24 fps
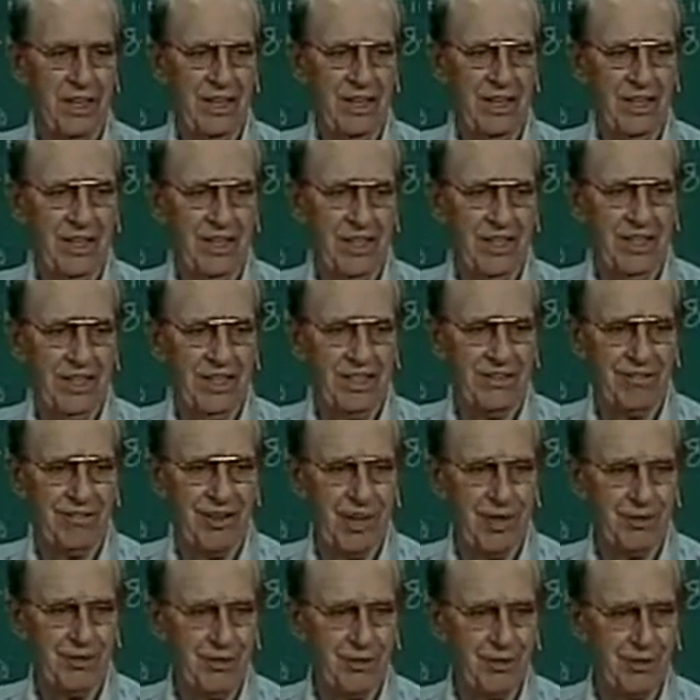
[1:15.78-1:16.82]
They
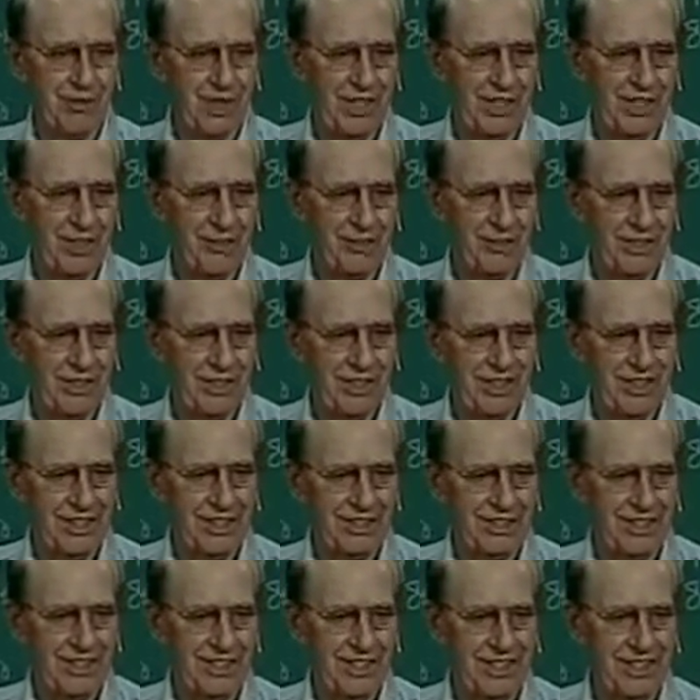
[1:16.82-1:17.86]
grab their Bible
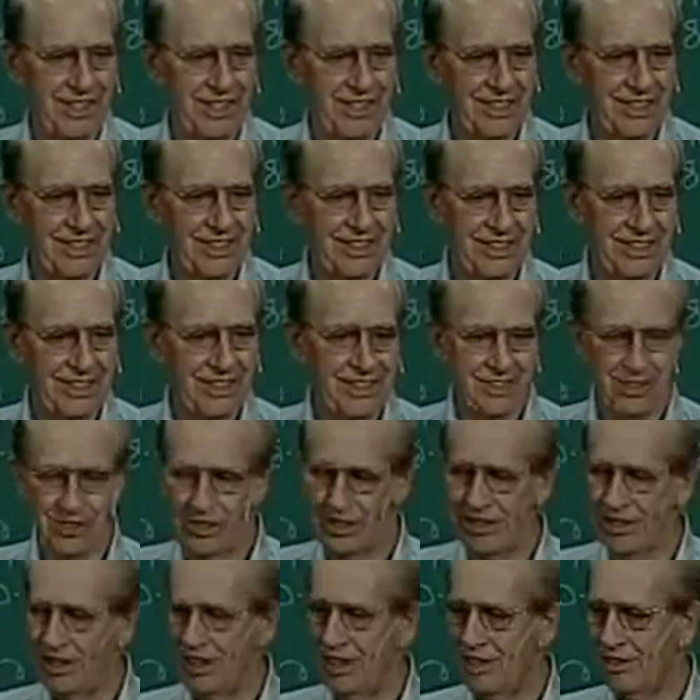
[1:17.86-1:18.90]
and uh, they
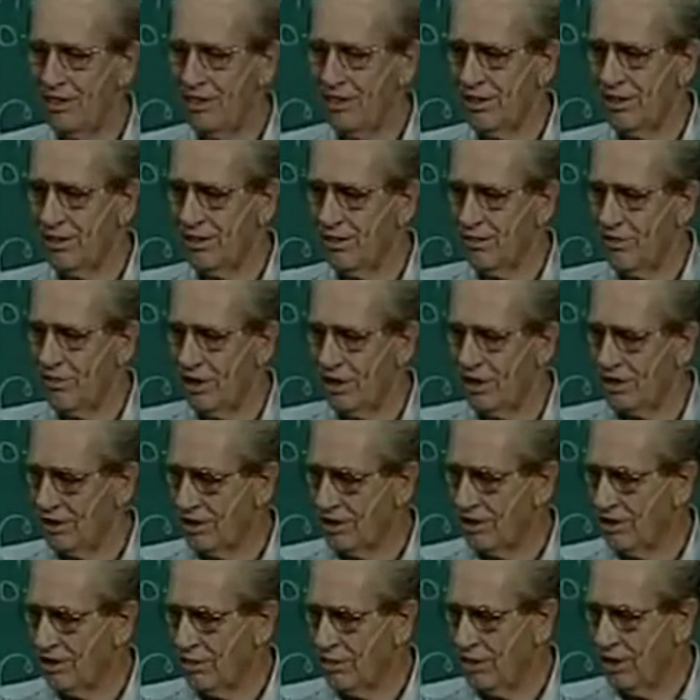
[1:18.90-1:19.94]
sit down and watch it
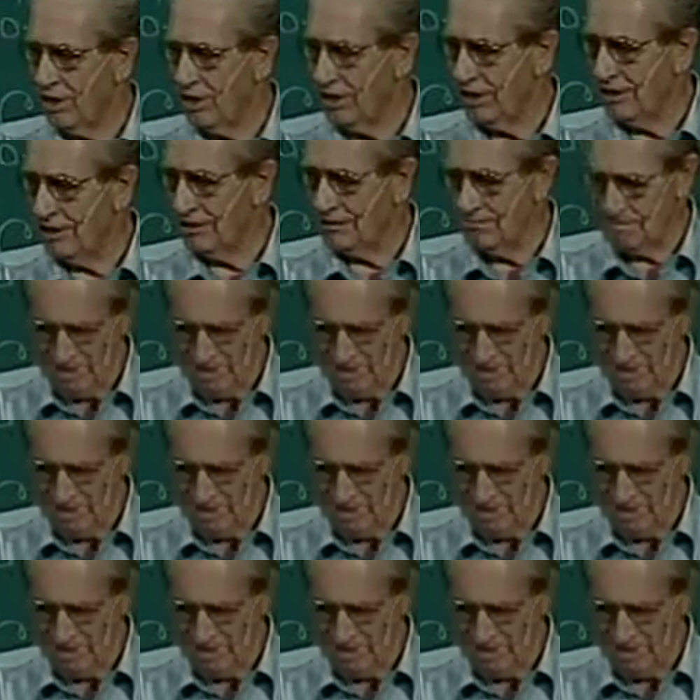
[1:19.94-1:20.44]
with us.